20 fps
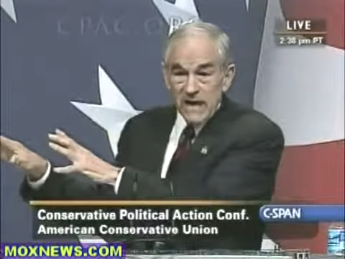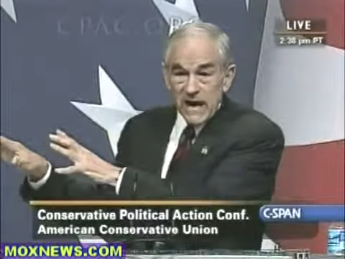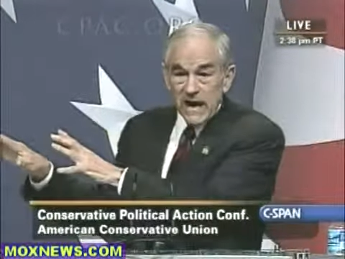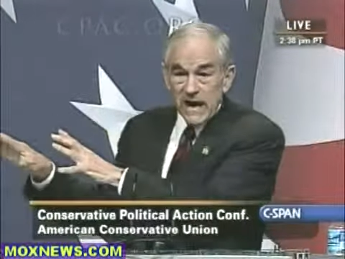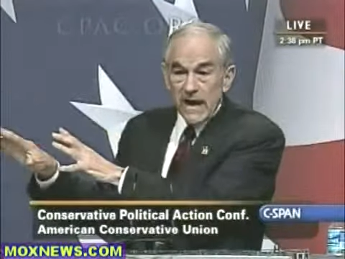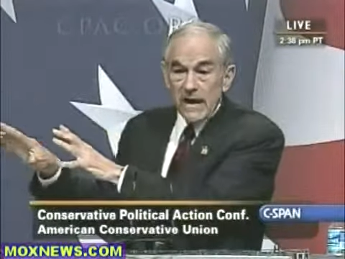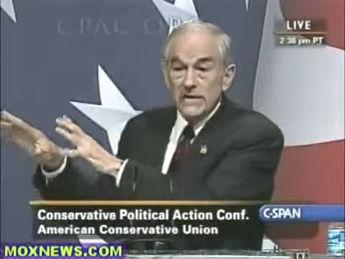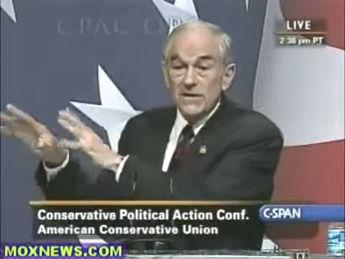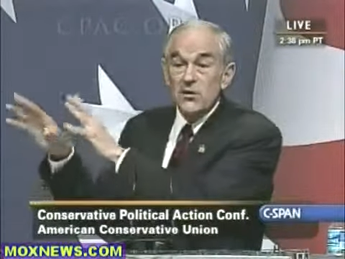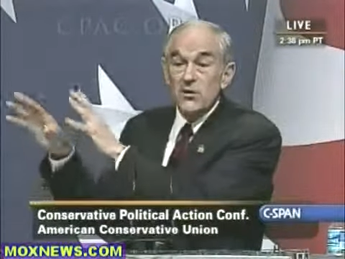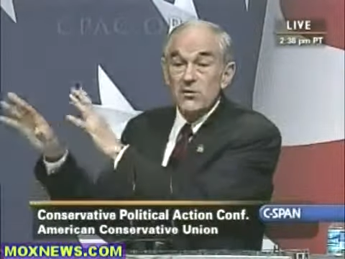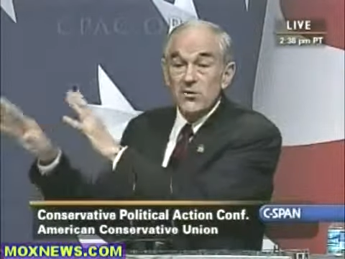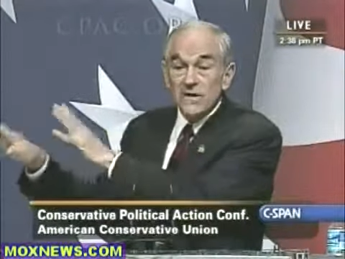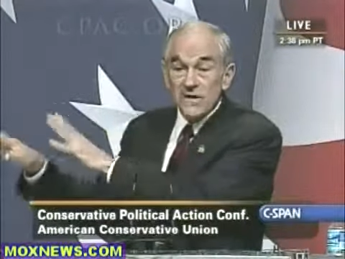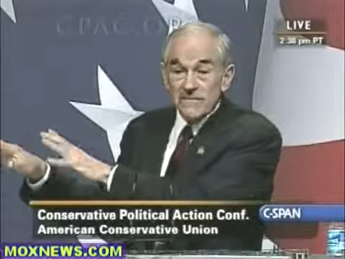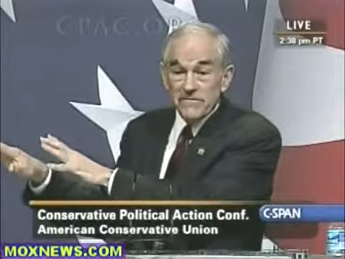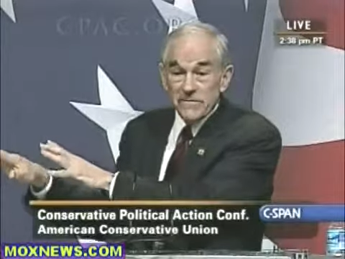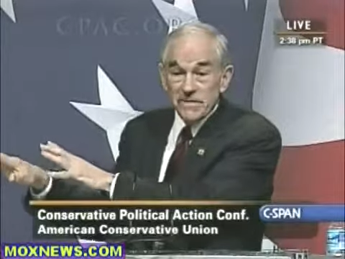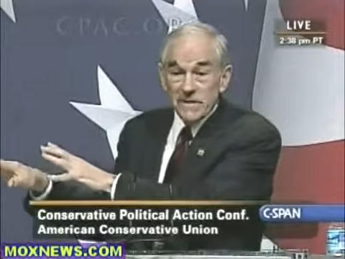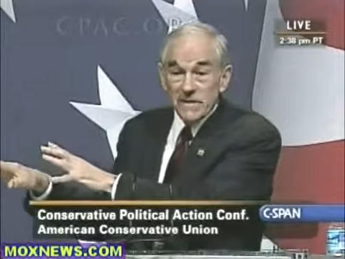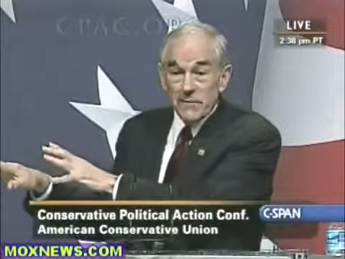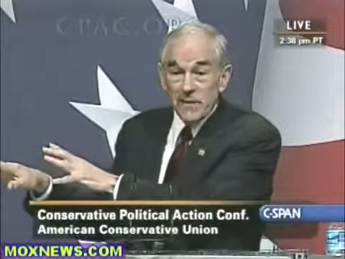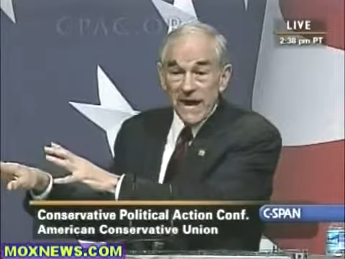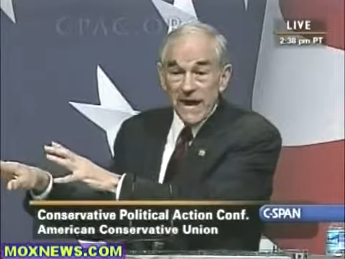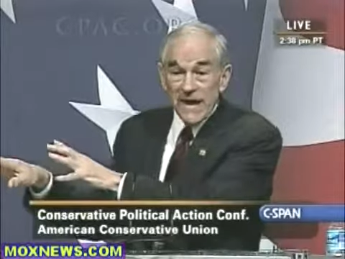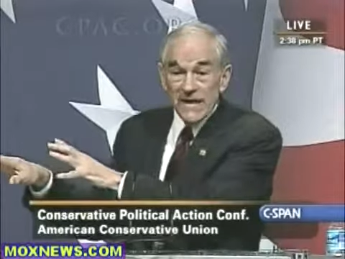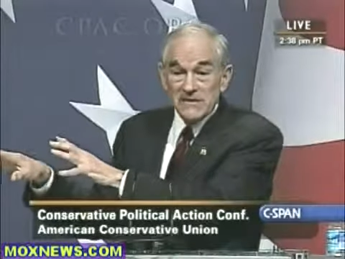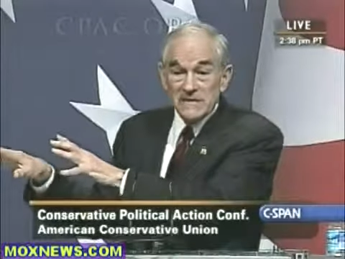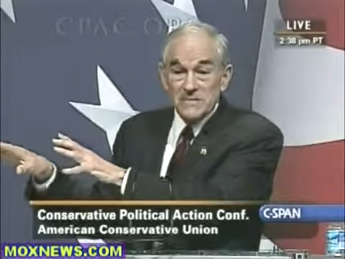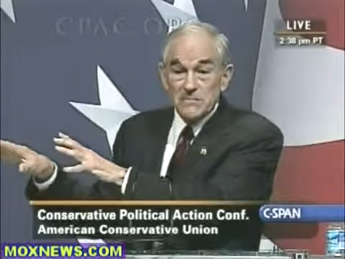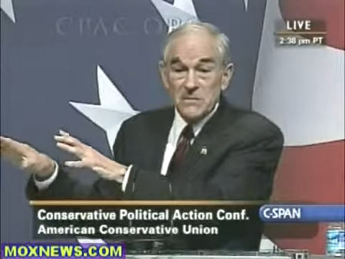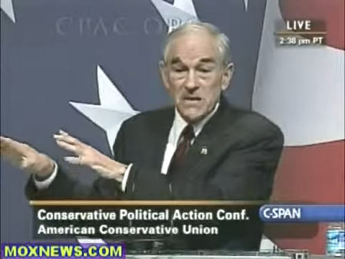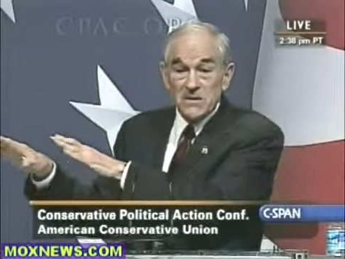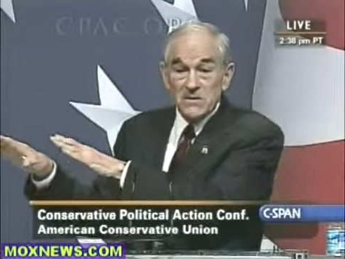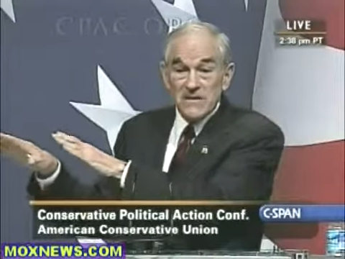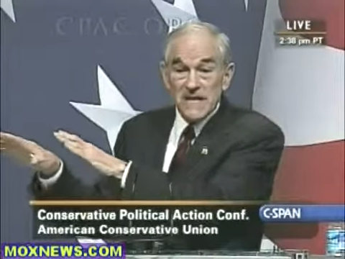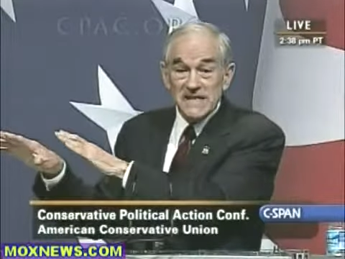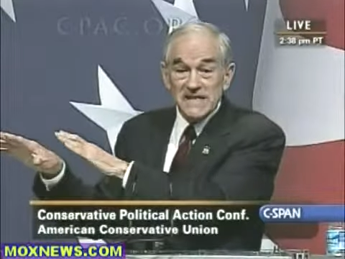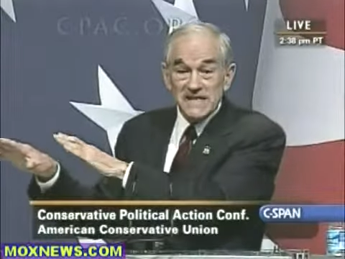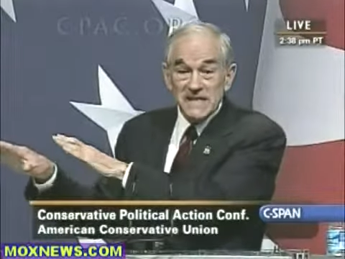I don't live in the past
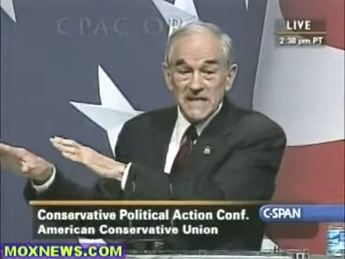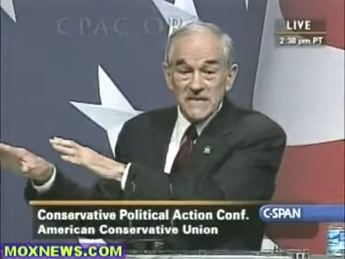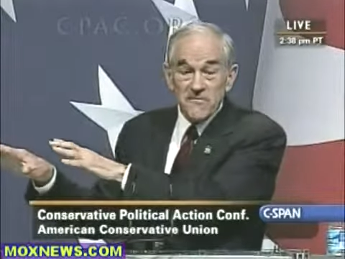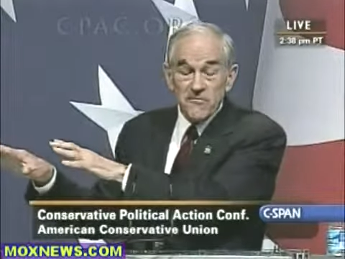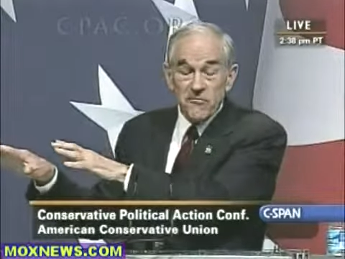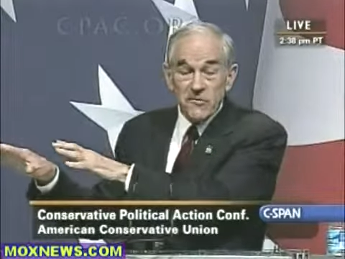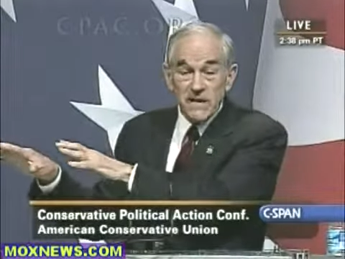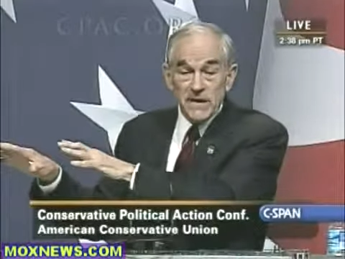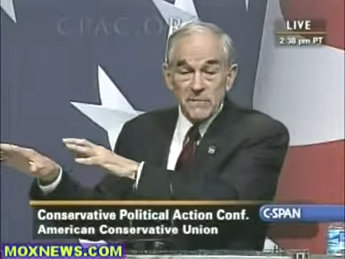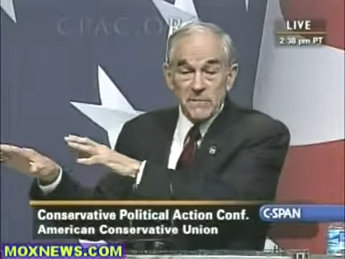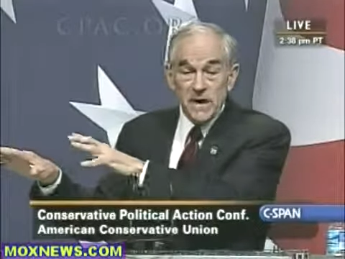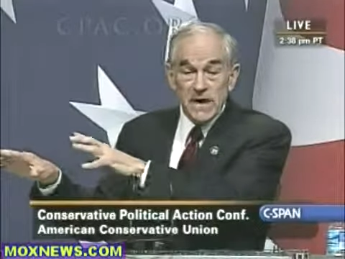because I see freedom